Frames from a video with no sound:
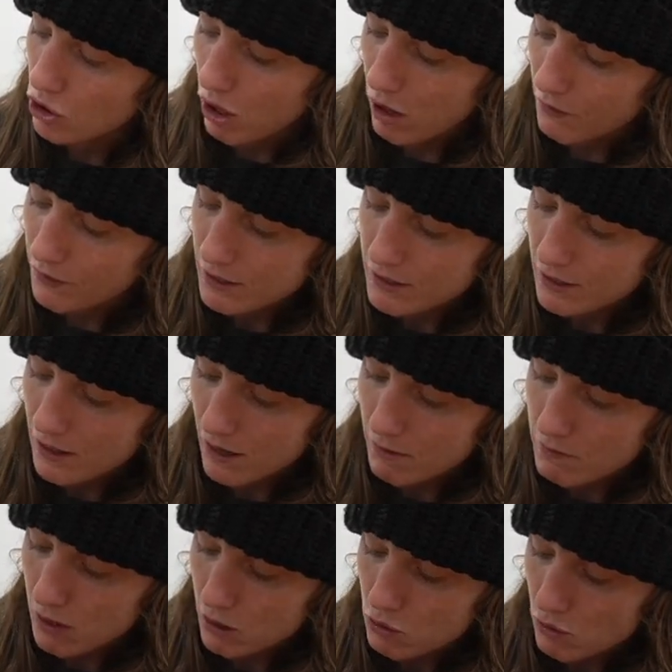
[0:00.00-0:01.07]
Obviously, I
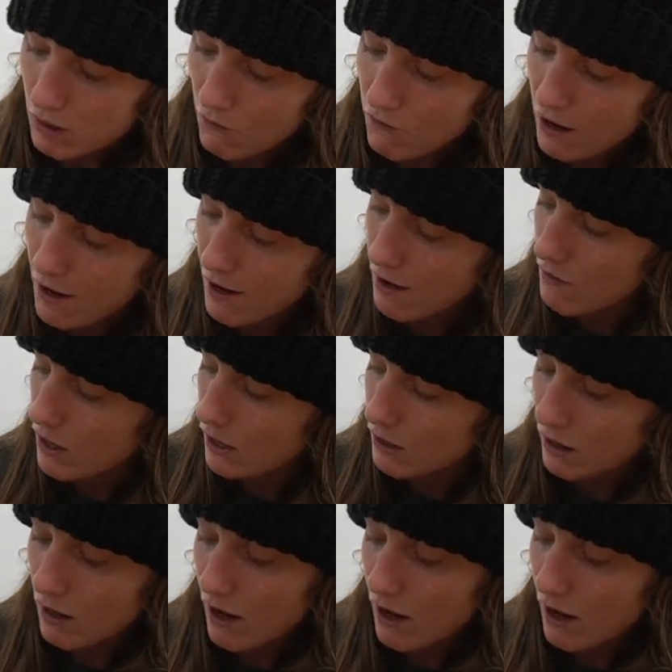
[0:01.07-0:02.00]
am not 25. I could